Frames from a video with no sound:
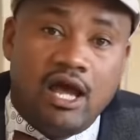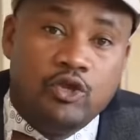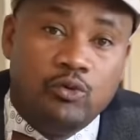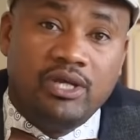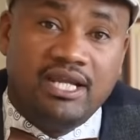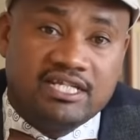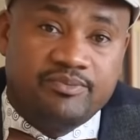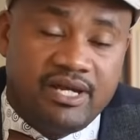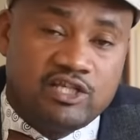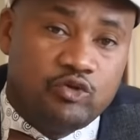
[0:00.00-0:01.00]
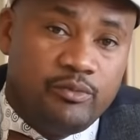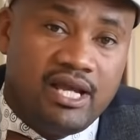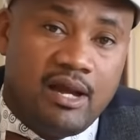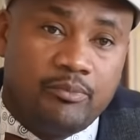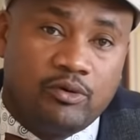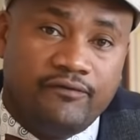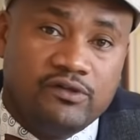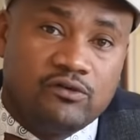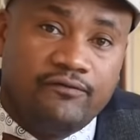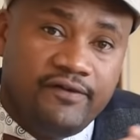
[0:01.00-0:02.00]
you will expect to make a
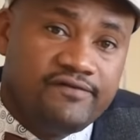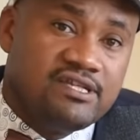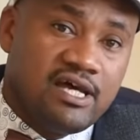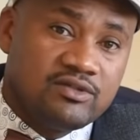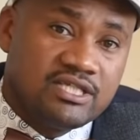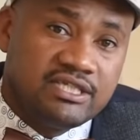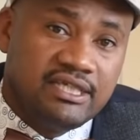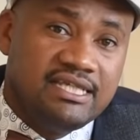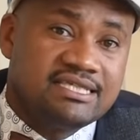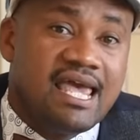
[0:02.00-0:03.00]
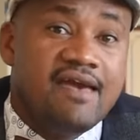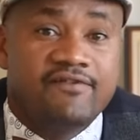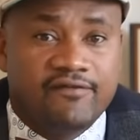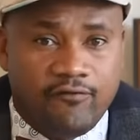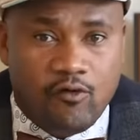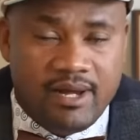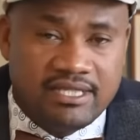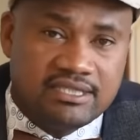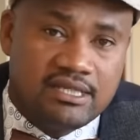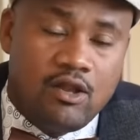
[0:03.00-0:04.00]
profit of 50,000 shillings every 4
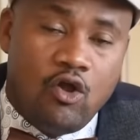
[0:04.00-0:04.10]
months,